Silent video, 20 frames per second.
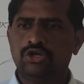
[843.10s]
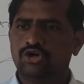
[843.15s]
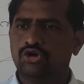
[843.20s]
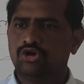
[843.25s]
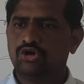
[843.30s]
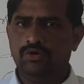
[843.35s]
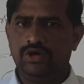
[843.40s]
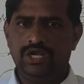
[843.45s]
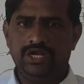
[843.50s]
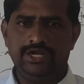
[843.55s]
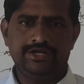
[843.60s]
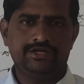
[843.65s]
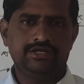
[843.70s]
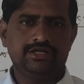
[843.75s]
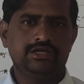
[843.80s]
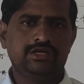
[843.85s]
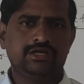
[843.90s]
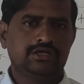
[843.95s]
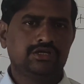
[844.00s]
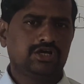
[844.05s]

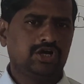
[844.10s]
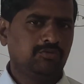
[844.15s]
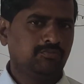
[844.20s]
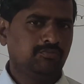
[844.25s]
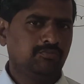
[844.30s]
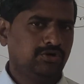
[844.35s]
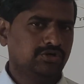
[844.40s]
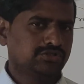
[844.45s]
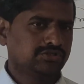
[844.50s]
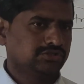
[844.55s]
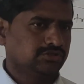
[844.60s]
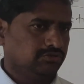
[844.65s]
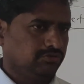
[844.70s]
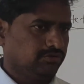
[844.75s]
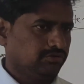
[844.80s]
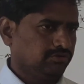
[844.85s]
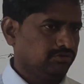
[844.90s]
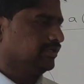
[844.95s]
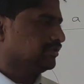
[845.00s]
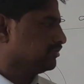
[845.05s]
Covalent compounds.
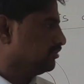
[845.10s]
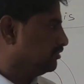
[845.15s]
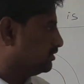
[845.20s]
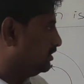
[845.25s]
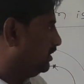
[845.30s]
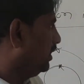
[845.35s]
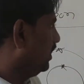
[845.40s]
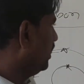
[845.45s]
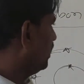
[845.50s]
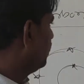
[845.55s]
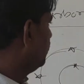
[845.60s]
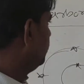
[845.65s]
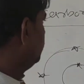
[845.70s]
Okay. So here